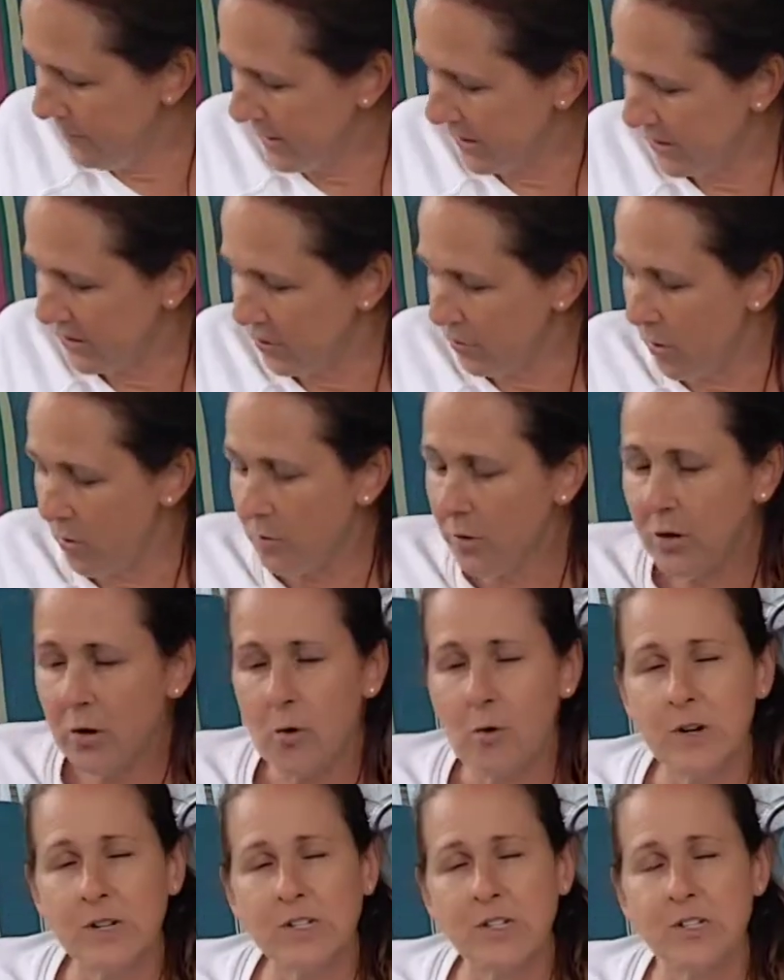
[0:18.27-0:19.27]
So what we're
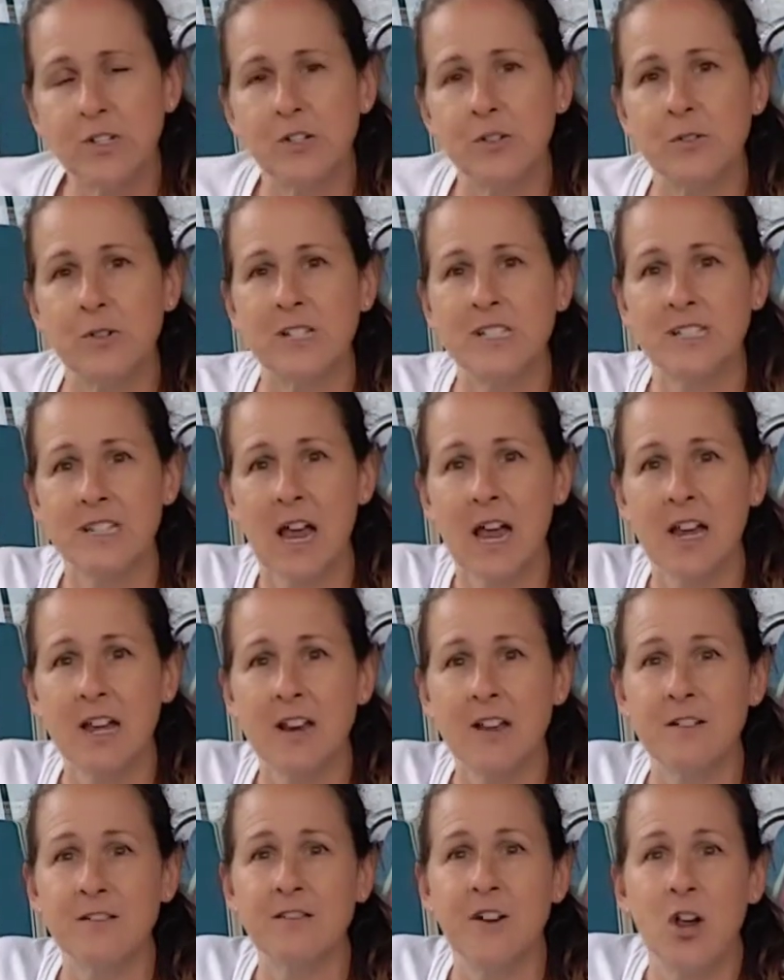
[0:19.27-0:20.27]
going to do is kind
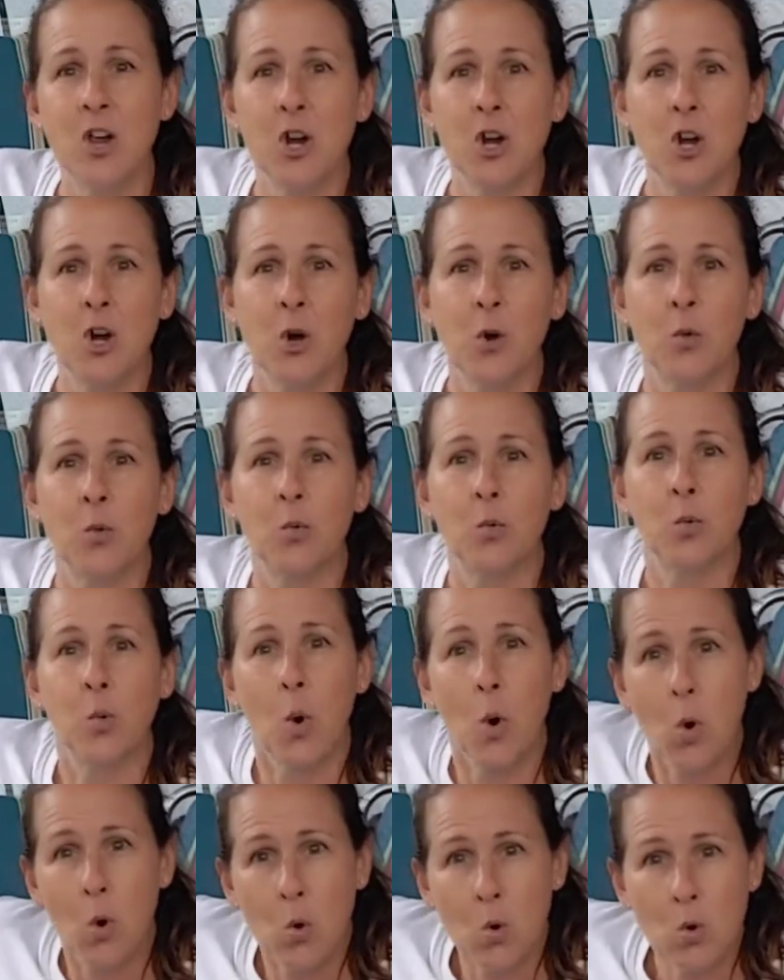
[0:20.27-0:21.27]
of
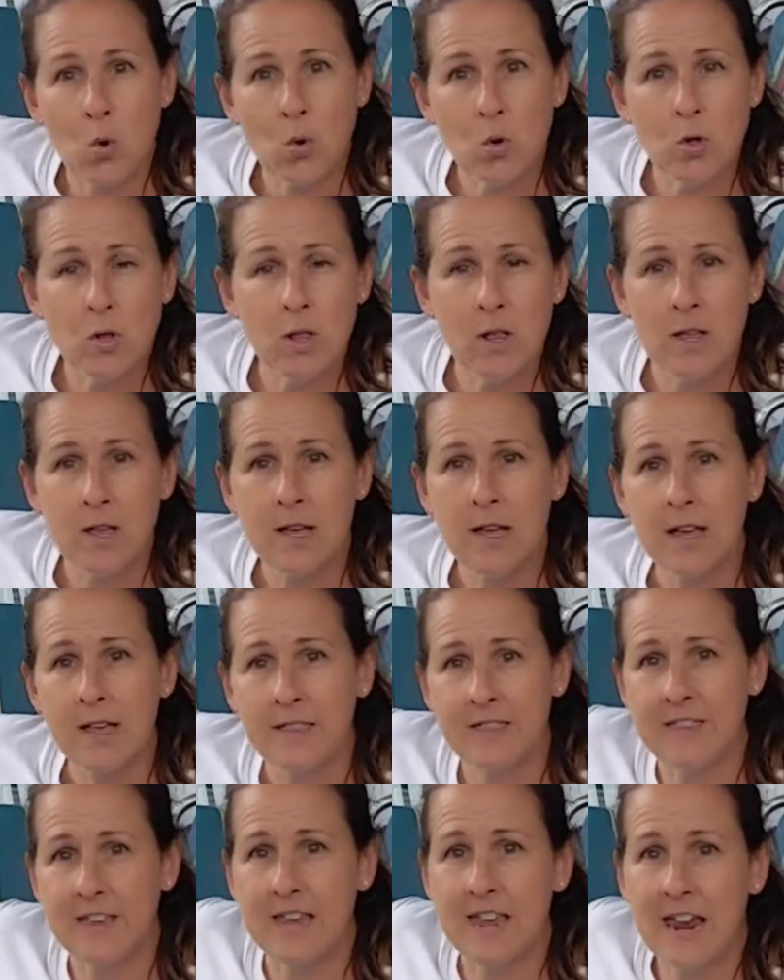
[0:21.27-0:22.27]
roll
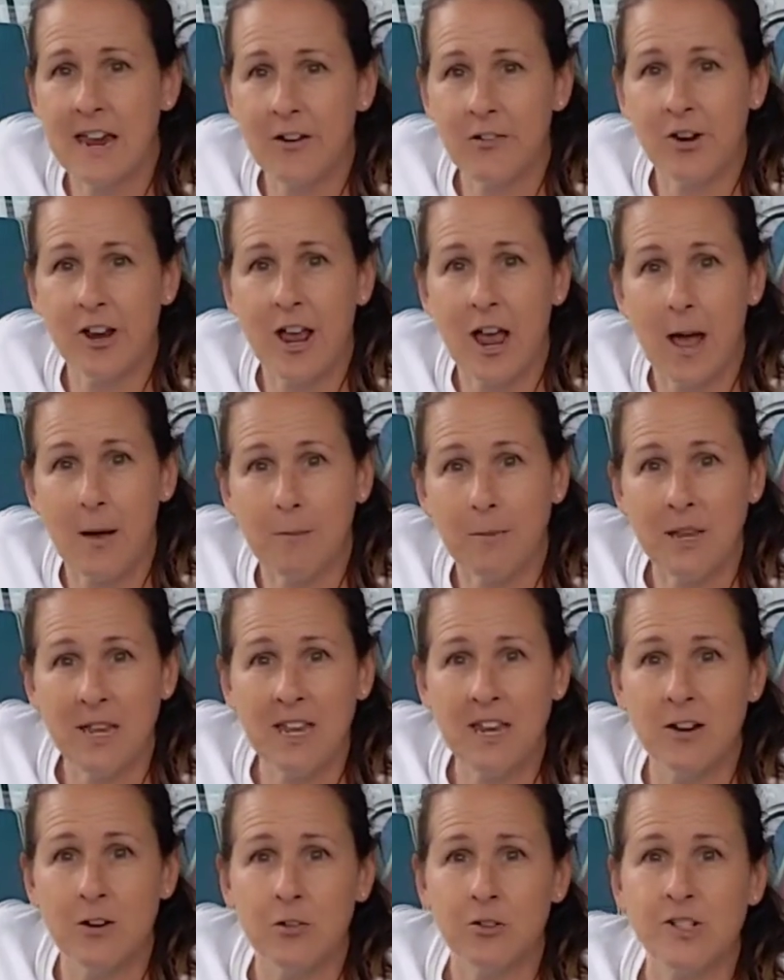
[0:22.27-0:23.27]
the area up
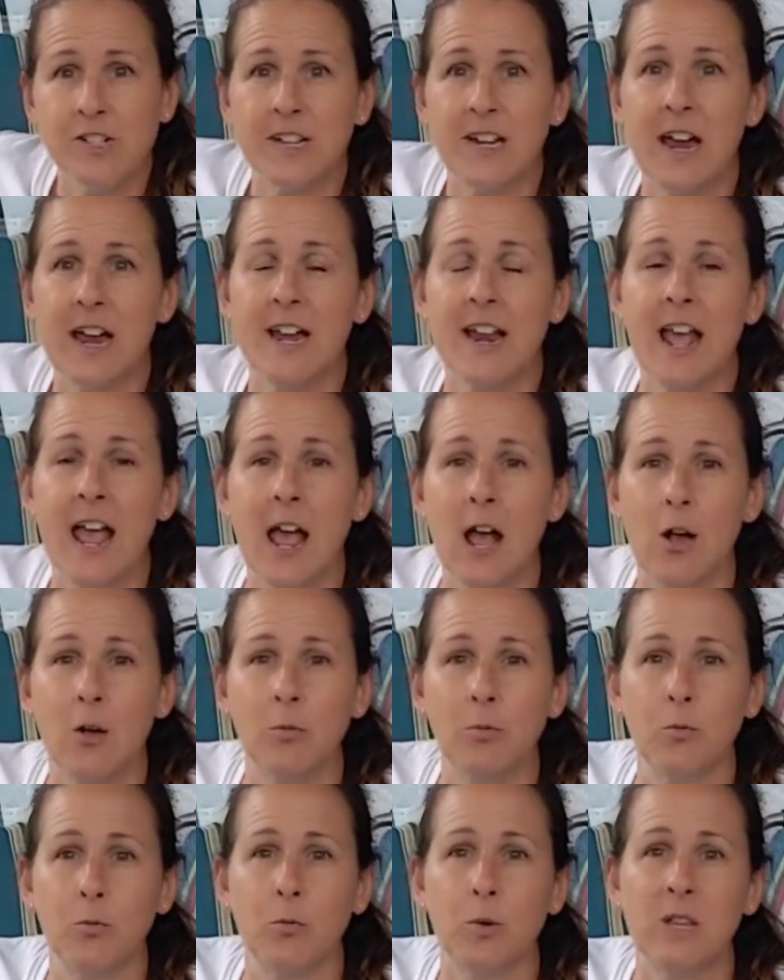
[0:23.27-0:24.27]
here to kind of
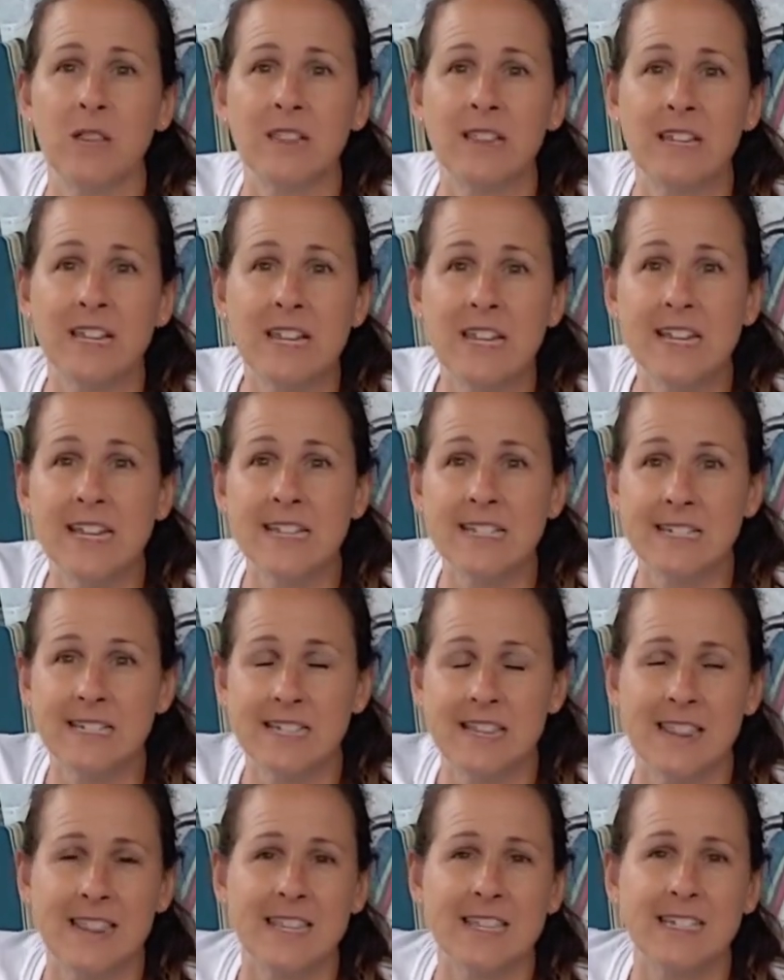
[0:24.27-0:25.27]
help
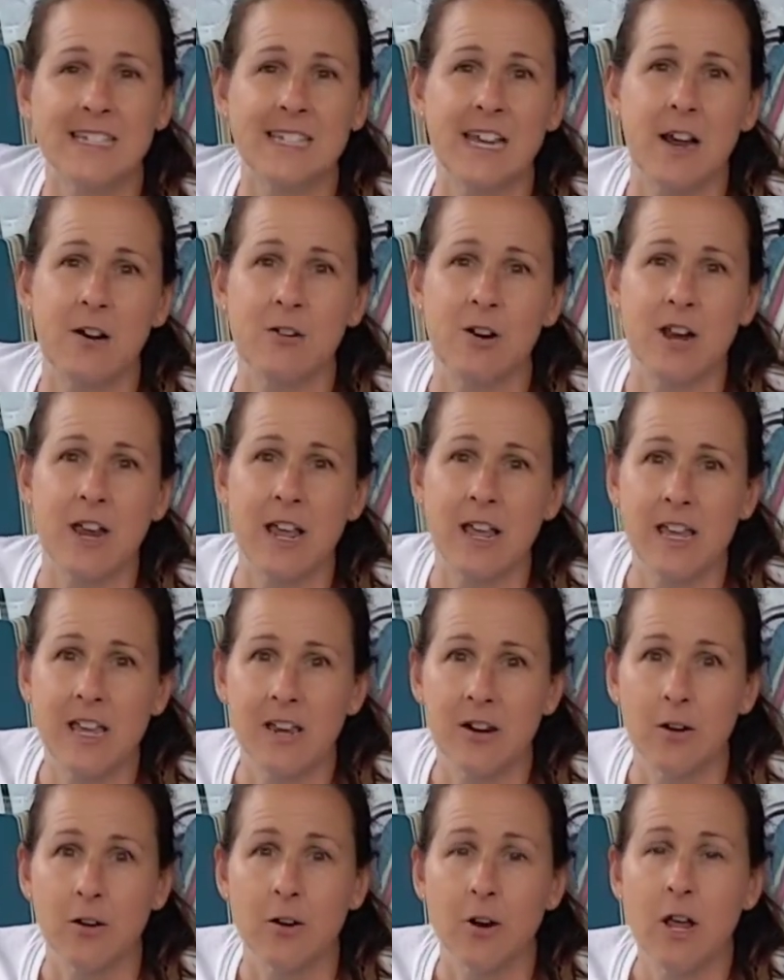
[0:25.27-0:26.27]
release this area
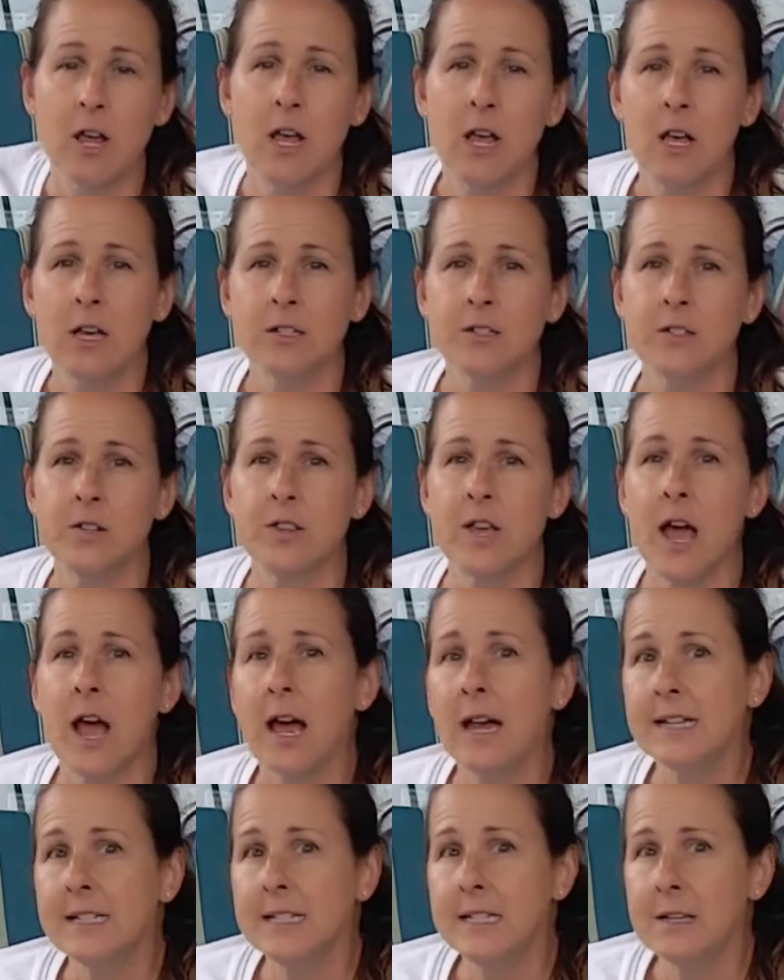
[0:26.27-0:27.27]
here. So the
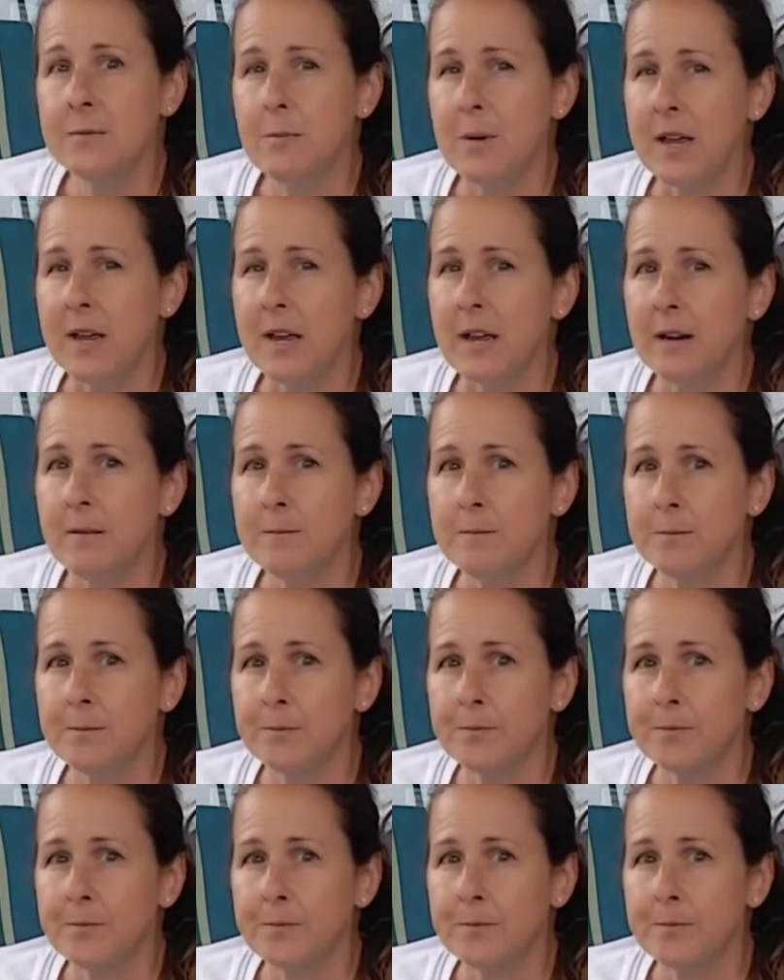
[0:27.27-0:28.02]
IT band